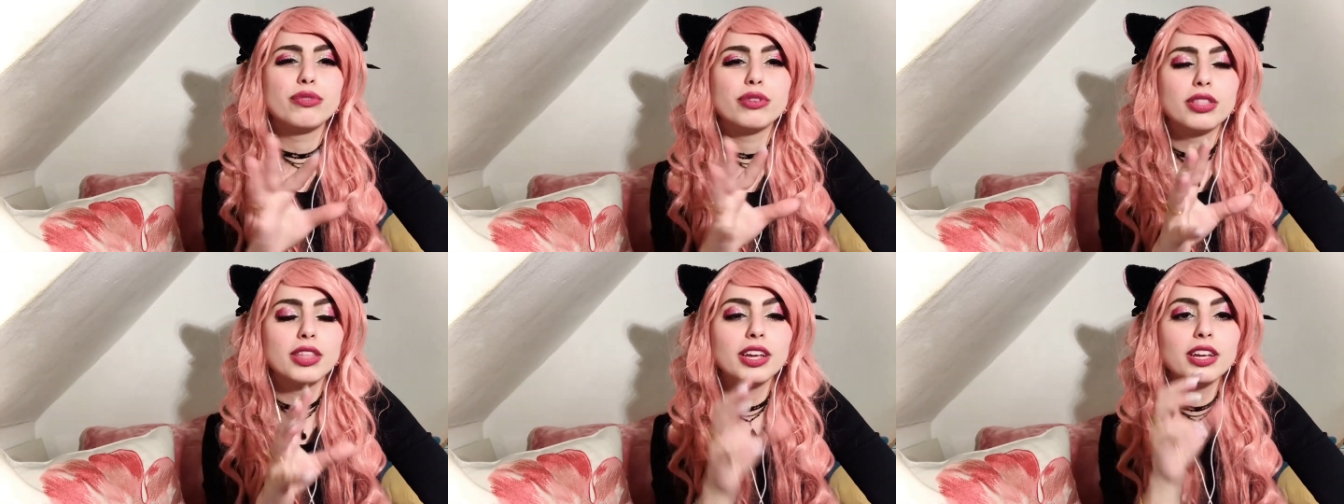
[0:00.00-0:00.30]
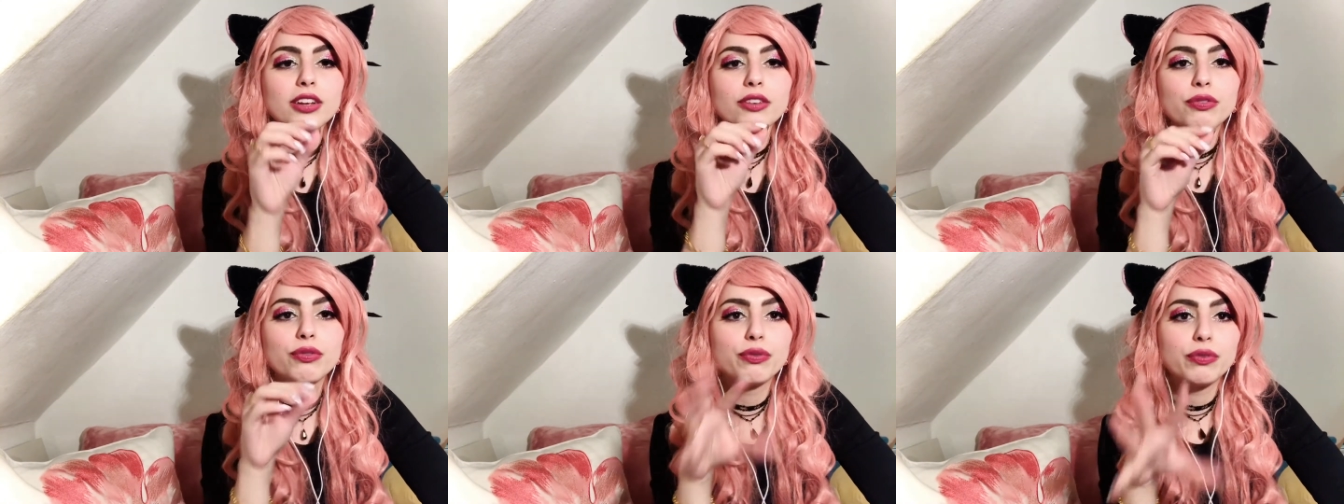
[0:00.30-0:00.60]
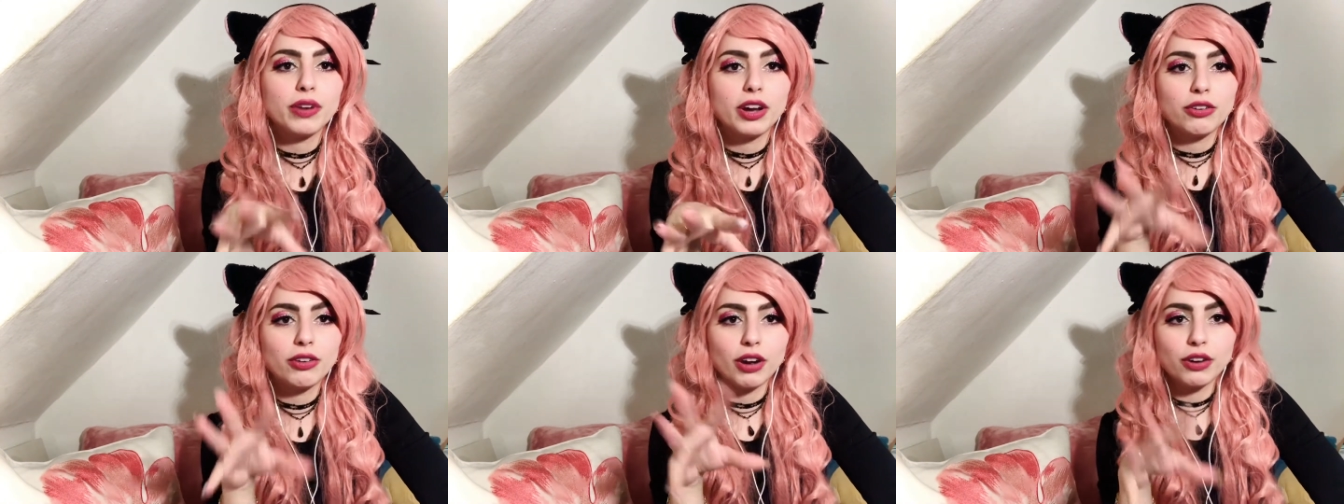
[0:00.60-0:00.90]
think
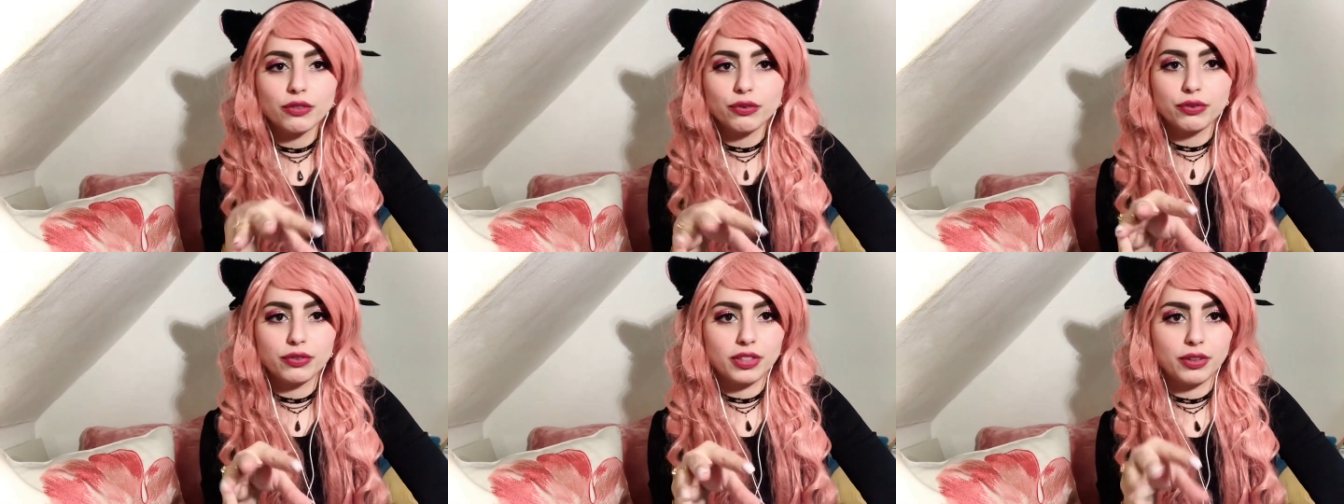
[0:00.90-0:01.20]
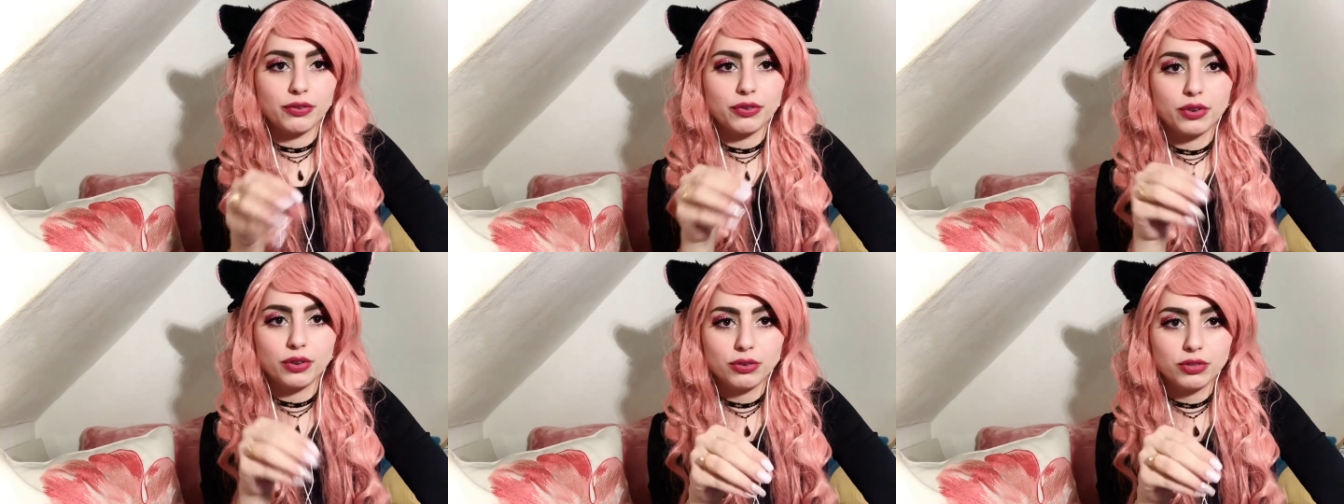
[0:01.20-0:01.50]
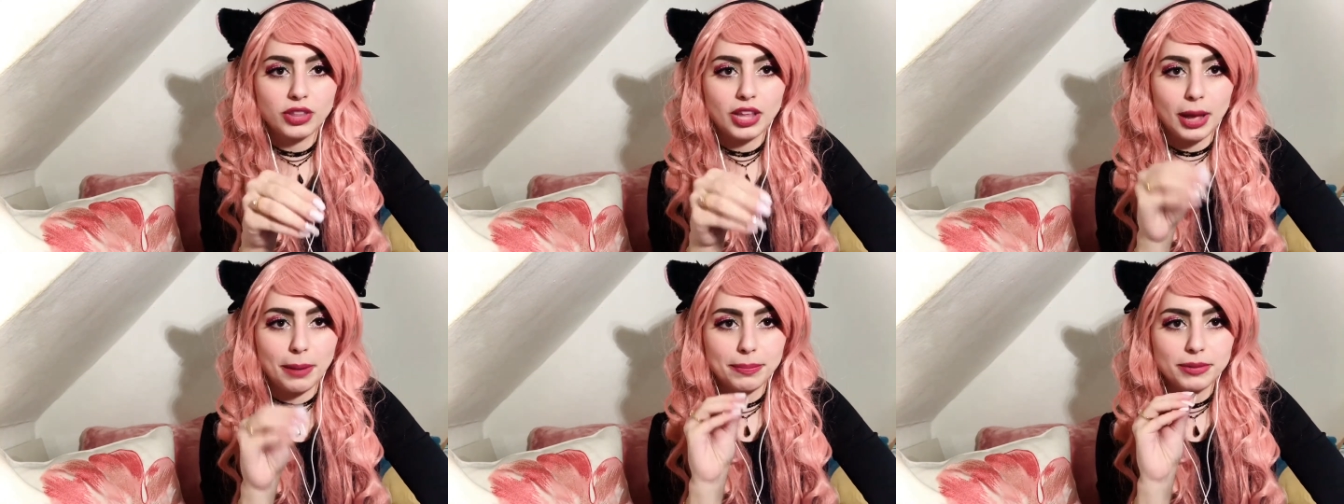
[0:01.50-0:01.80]
around the 5th
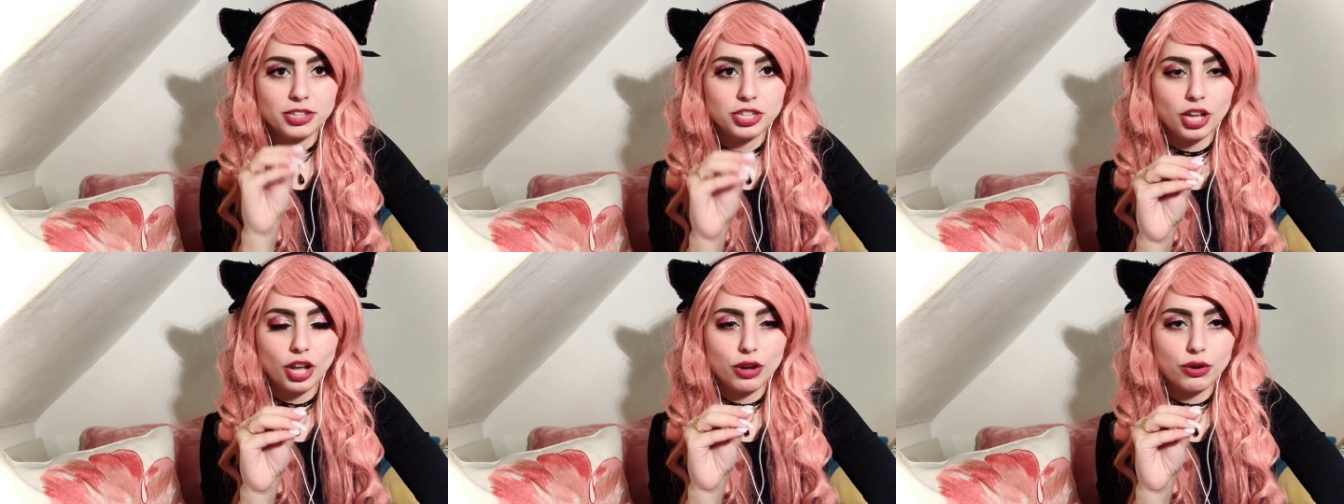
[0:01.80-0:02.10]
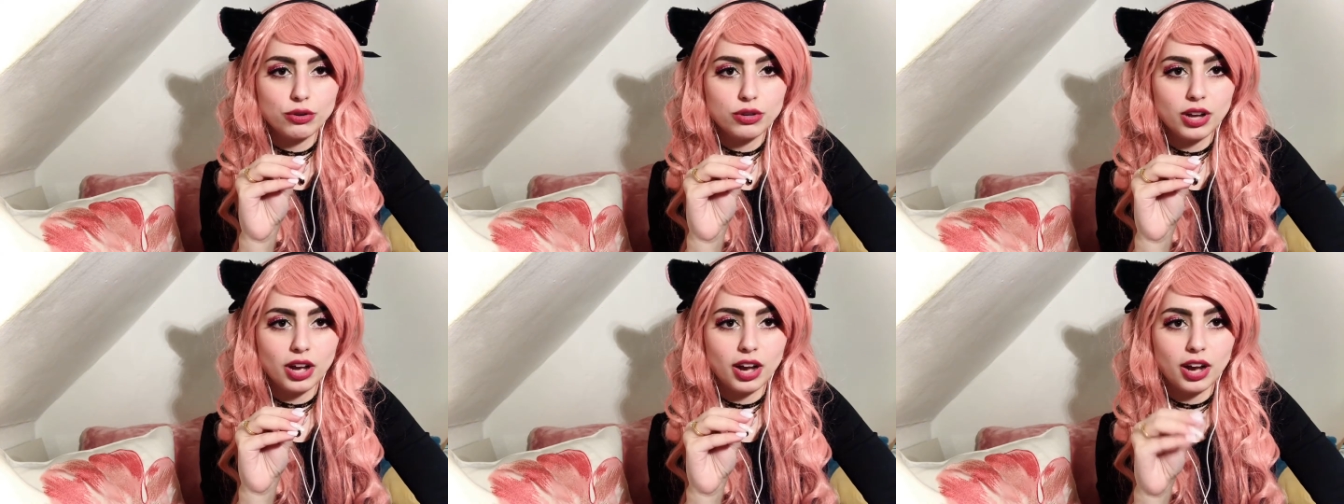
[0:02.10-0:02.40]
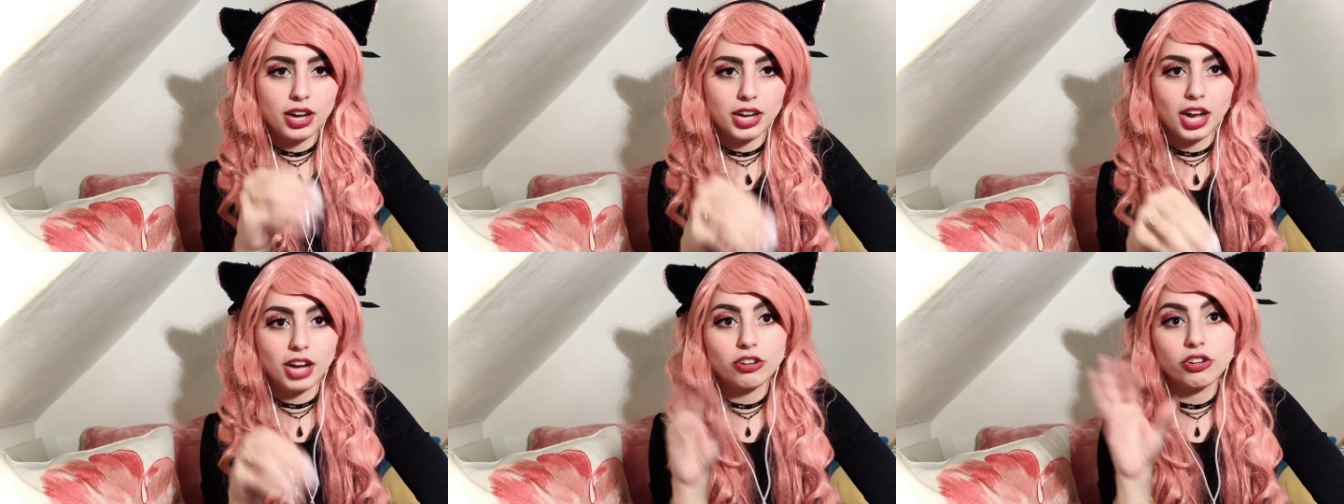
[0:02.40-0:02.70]
episode.
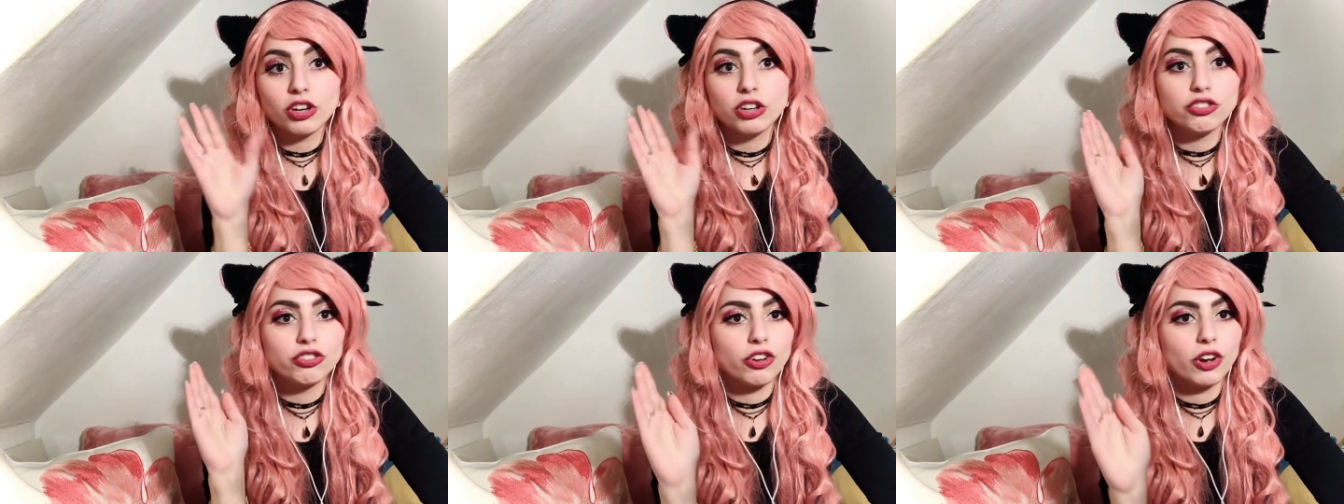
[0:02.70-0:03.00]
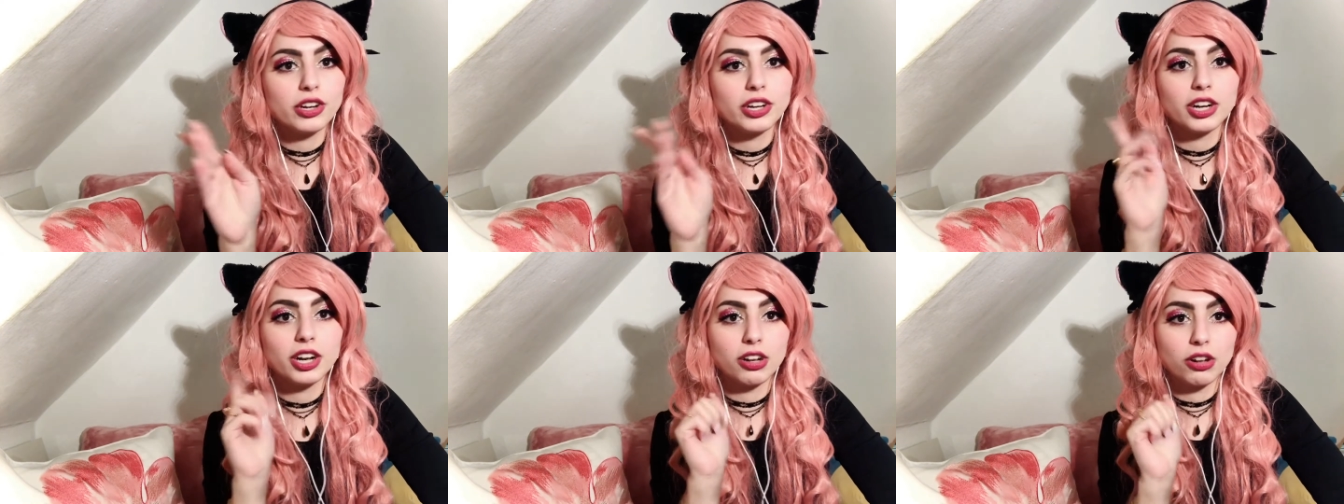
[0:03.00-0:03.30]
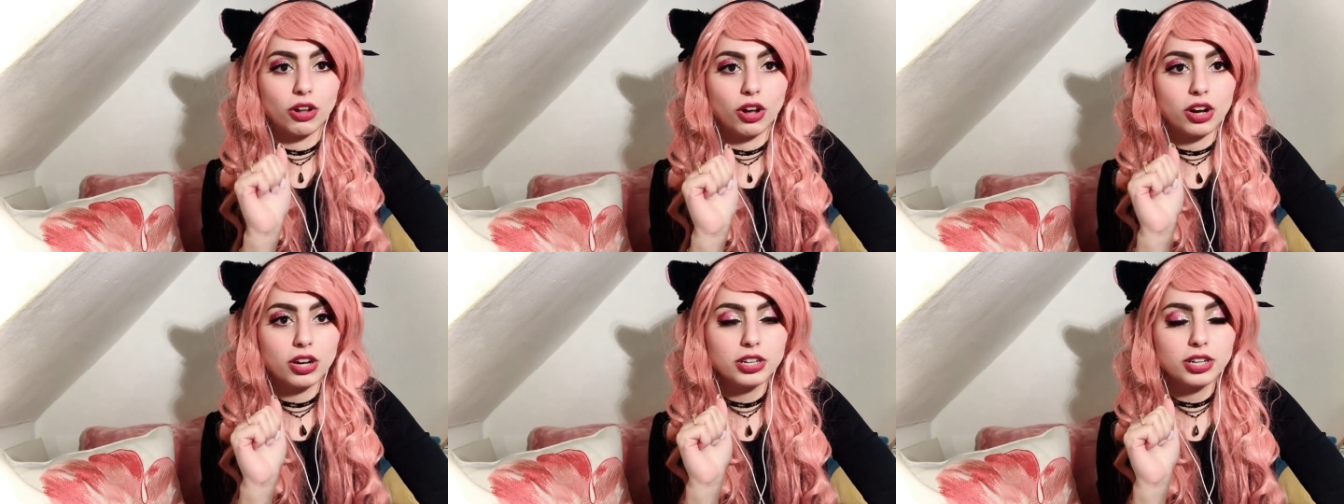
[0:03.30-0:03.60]
I actually enjoyed it a
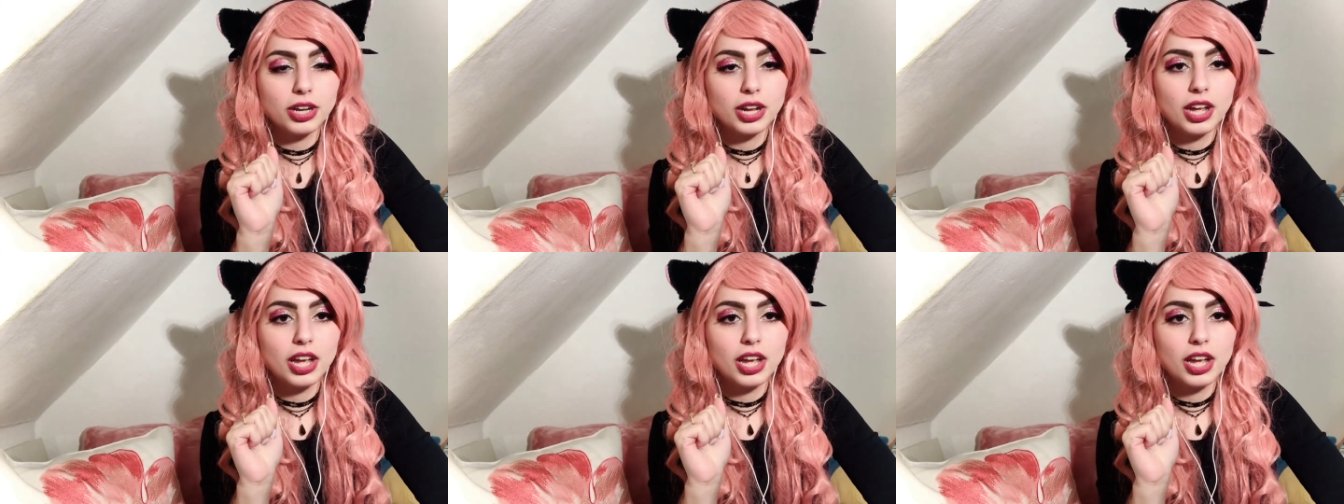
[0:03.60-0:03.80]
lot.